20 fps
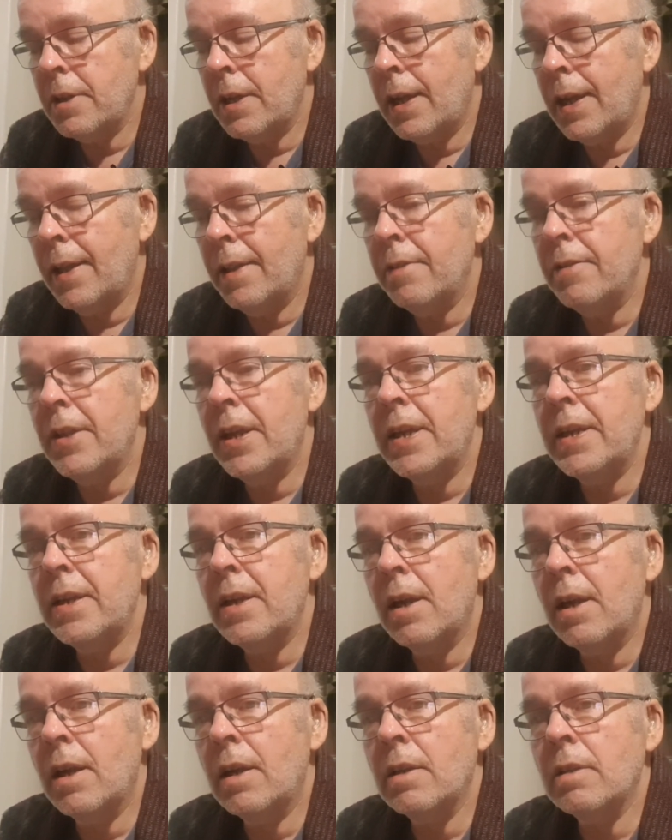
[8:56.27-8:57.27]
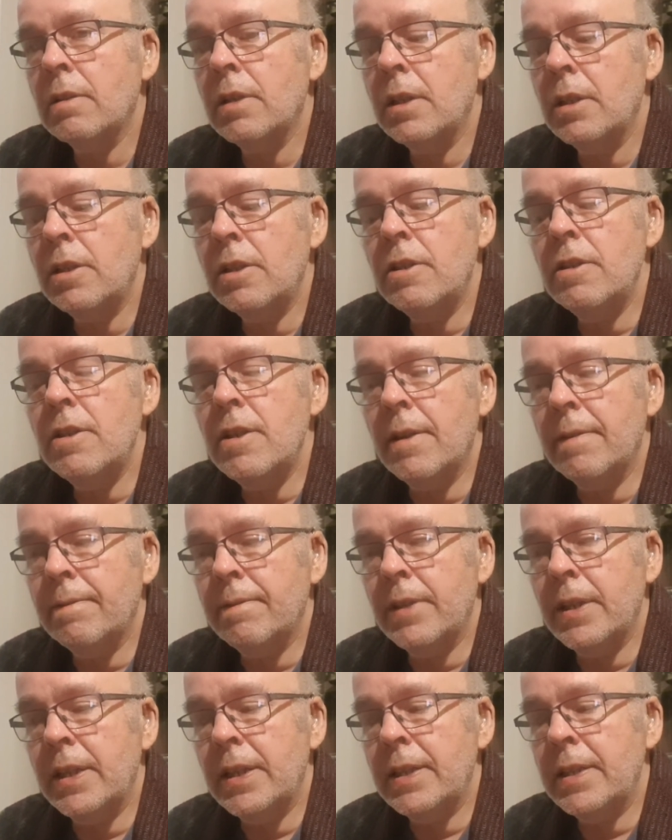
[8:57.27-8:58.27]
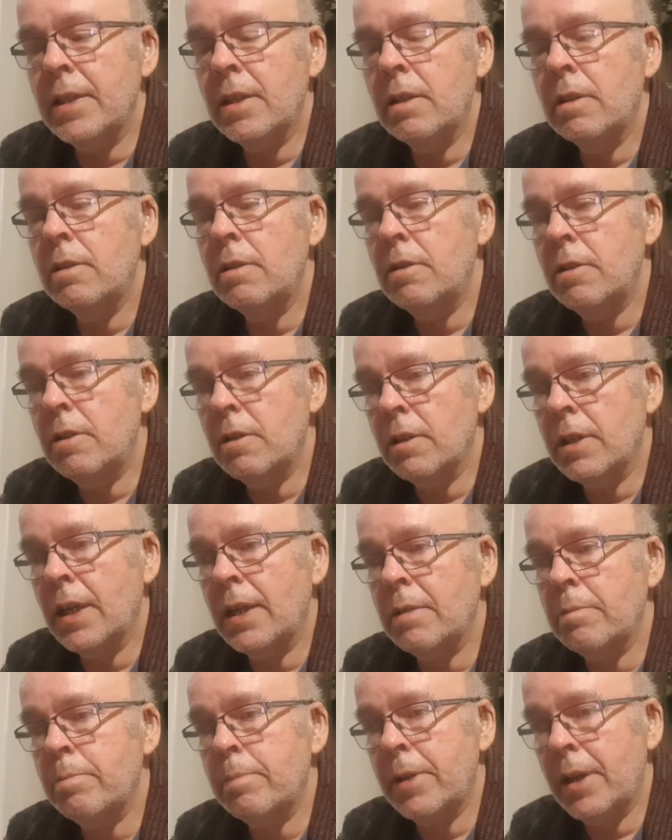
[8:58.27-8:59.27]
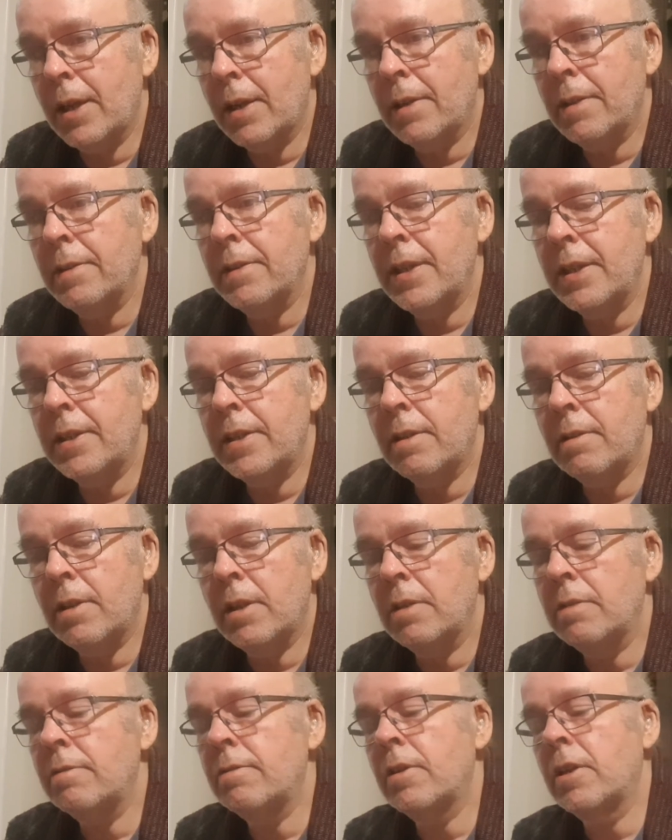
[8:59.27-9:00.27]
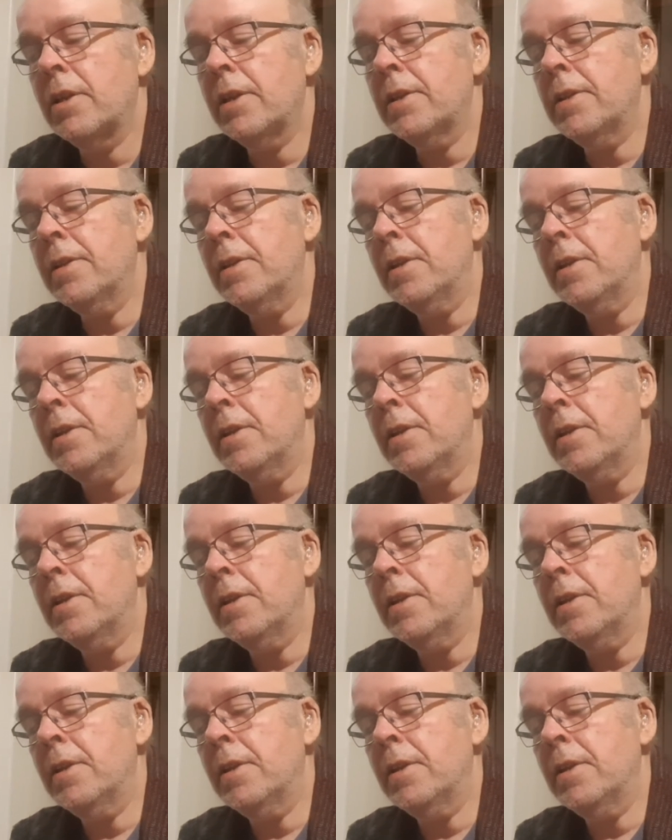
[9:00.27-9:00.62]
and they are a lovely looking plant in their own right.